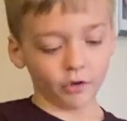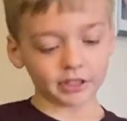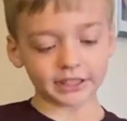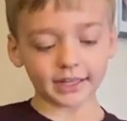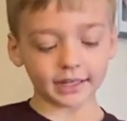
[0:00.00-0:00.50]

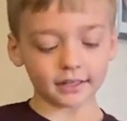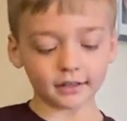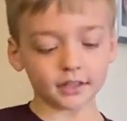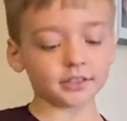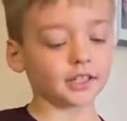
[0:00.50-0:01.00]
I didn't.
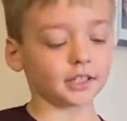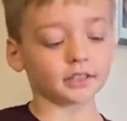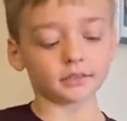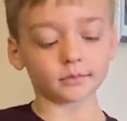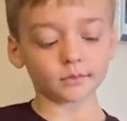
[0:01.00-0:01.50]
I didn't.
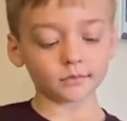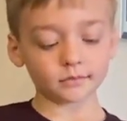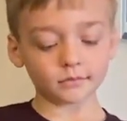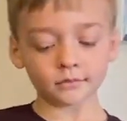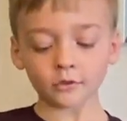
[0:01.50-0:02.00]

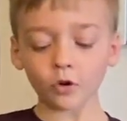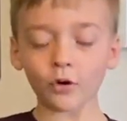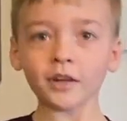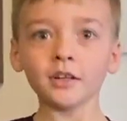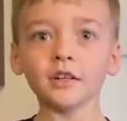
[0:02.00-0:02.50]

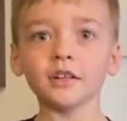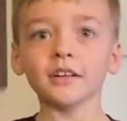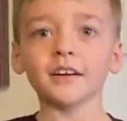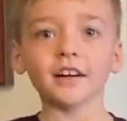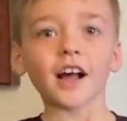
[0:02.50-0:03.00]
Oh, I,